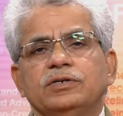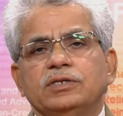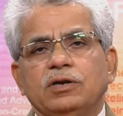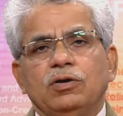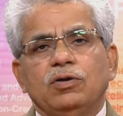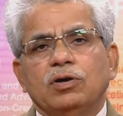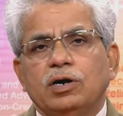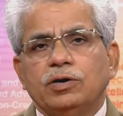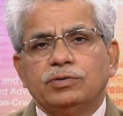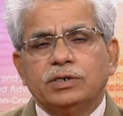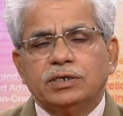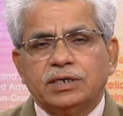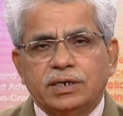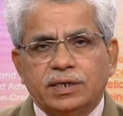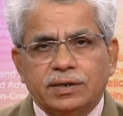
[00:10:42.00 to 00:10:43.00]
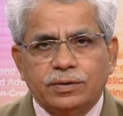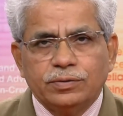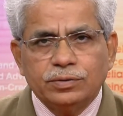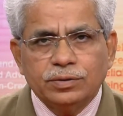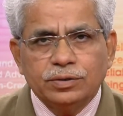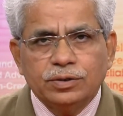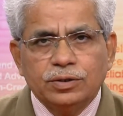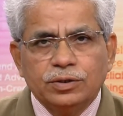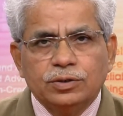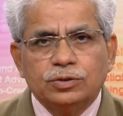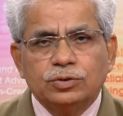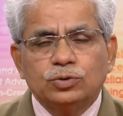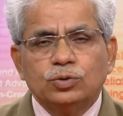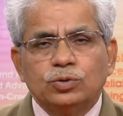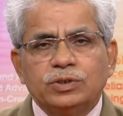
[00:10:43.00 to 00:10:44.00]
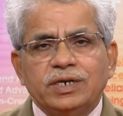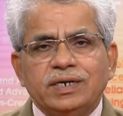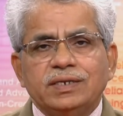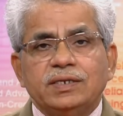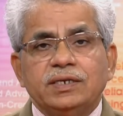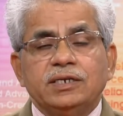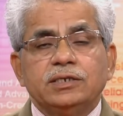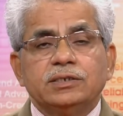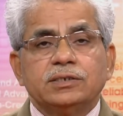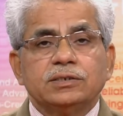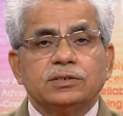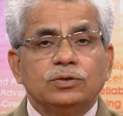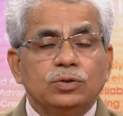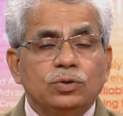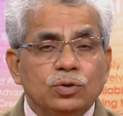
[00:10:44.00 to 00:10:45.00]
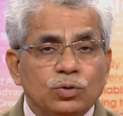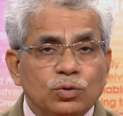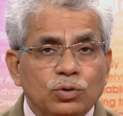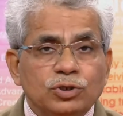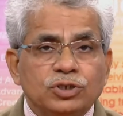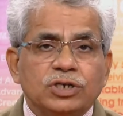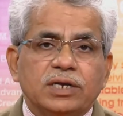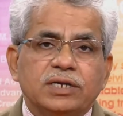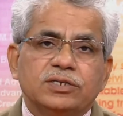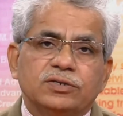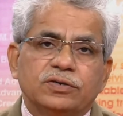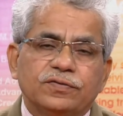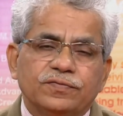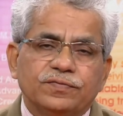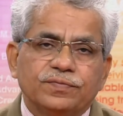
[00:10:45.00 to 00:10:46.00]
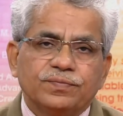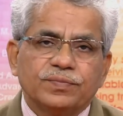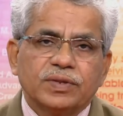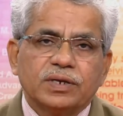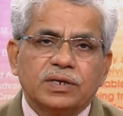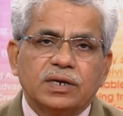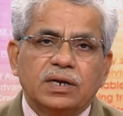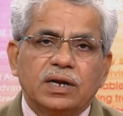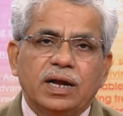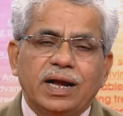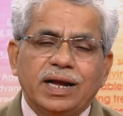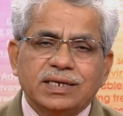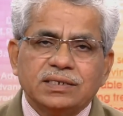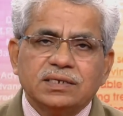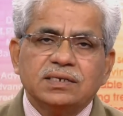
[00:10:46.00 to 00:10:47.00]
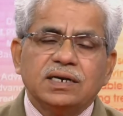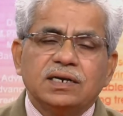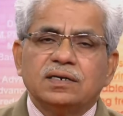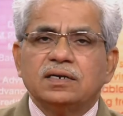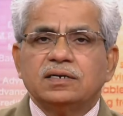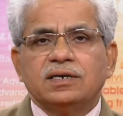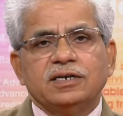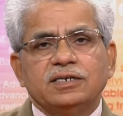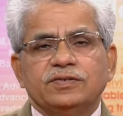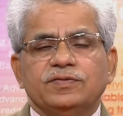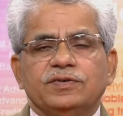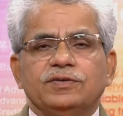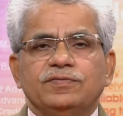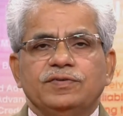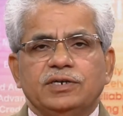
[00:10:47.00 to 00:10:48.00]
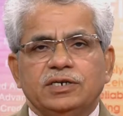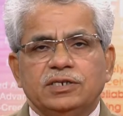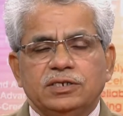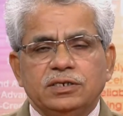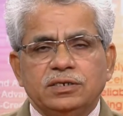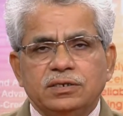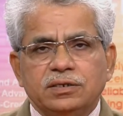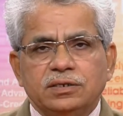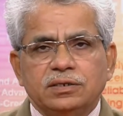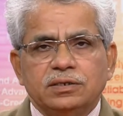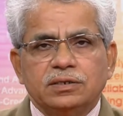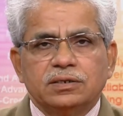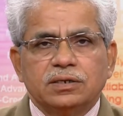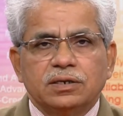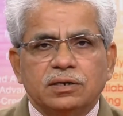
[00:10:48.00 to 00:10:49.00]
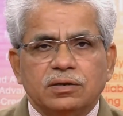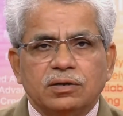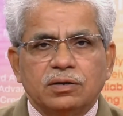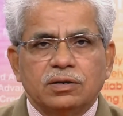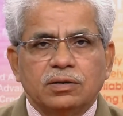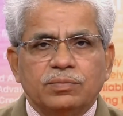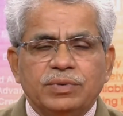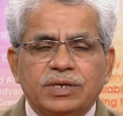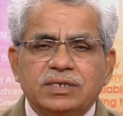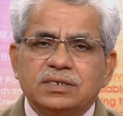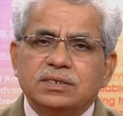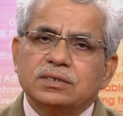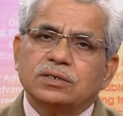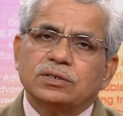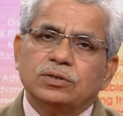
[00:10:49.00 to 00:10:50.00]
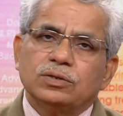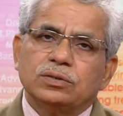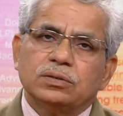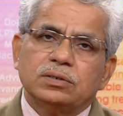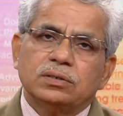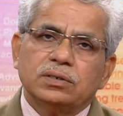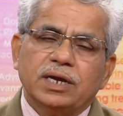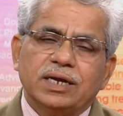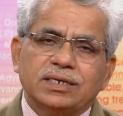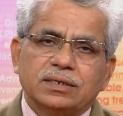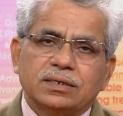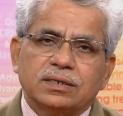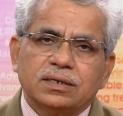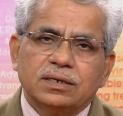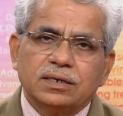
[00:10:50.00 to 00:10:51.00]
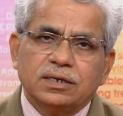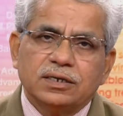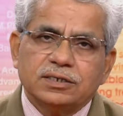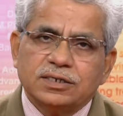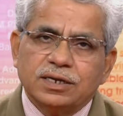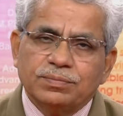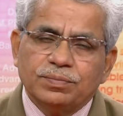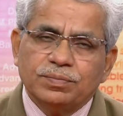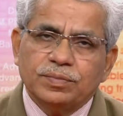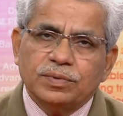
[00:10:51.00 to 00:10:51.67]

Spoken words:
lockout and tagout, so that there is no chance of accidental transfer of energy, means some